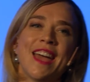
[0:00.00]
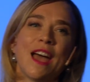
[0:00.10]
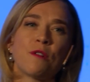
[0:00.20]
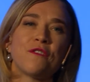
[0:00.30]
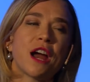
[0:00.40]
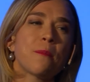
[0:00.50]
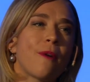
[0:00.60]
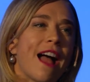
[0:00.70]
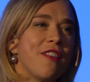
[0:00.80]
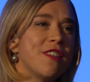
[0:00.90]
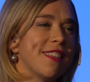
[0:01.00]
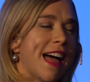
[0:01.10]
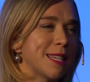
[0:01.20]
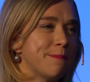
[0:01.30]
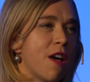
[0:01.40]
And we're very proud that in the
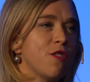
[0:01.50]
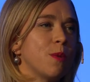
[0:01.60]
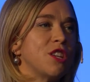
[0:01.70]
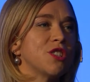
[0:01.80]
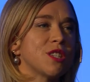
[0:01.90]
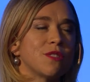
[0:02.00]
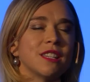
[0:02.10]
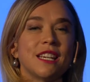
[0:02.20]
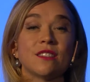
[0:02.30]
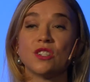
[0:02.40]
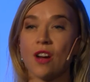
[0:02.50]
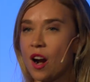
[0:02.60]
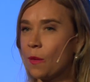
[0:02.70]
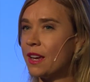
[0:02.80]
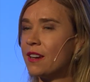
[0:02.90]
last month we just released
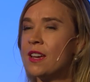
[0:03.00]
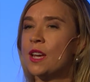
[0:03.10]
Darwin,